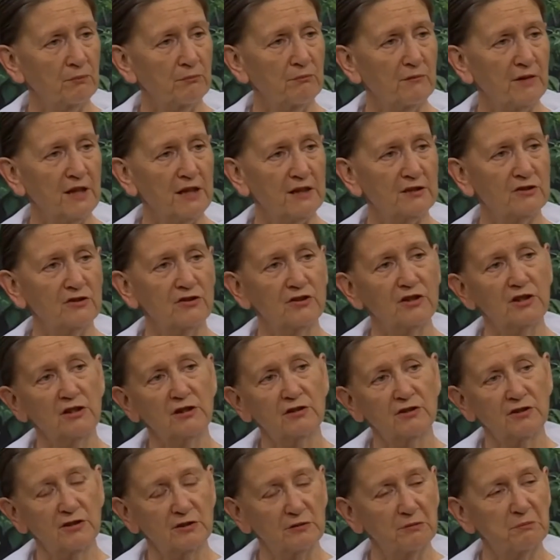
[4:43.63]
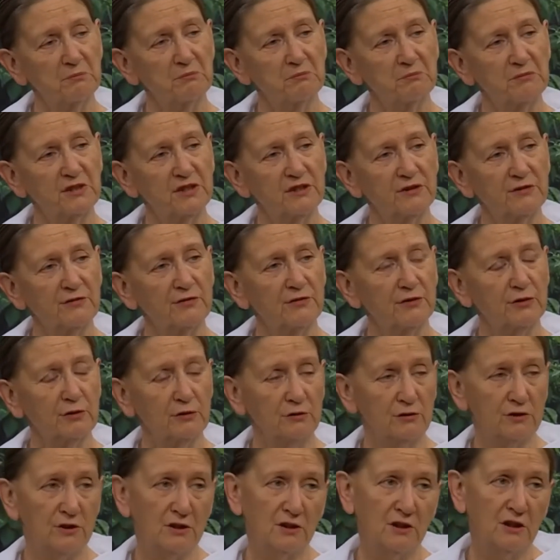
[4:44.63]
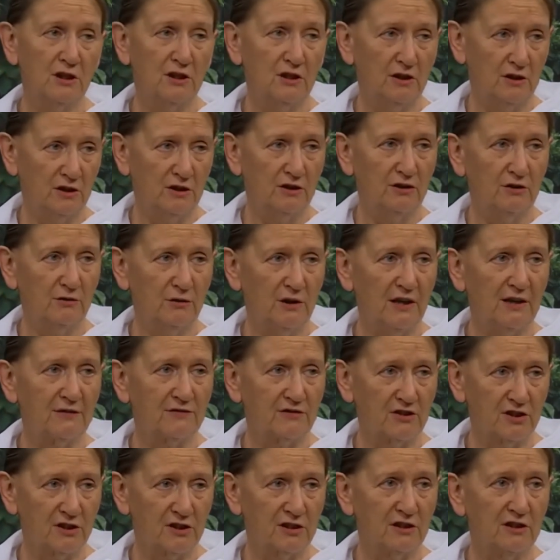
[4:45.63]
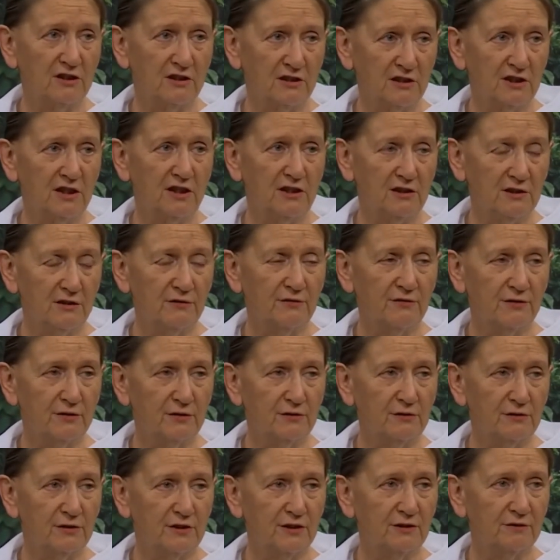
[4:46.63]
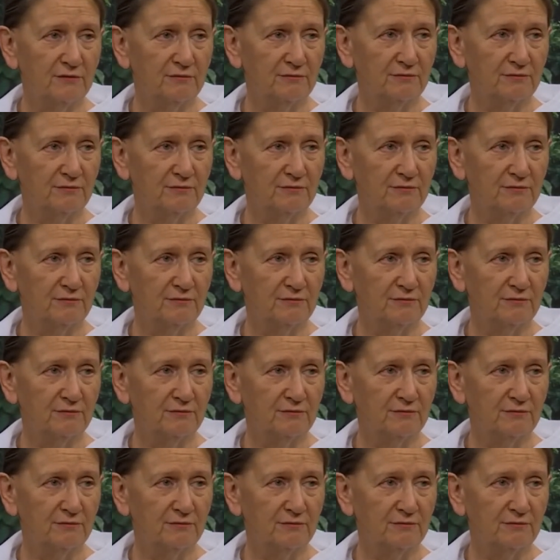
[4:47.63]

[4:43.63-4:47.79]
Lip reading: Bad seeds, bitter fruit. You have to eat the fruit.